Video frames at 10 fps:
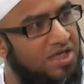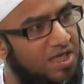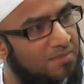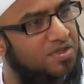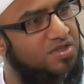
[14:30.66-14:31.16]
He
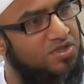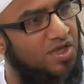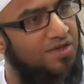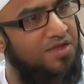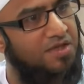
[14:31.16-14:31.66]
kept the
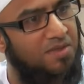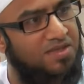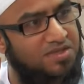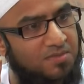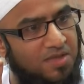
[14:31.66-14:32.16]
strength in my
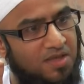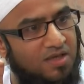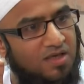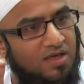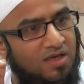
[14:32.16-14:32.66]
stomach.
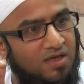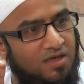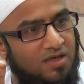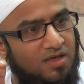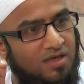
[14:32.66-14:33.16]

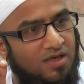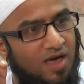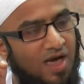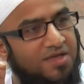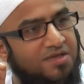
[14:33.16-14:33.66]

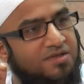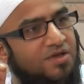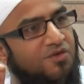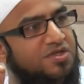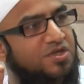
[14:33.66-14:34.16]
And
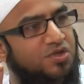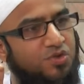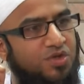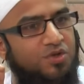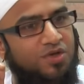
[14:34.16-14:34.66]
the
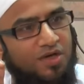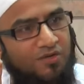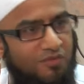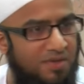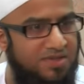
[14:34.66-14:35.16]
residue, he took it
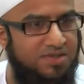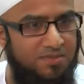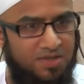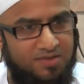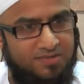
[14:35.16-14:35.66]
out from my
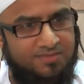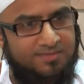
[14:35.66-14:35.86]
stomach.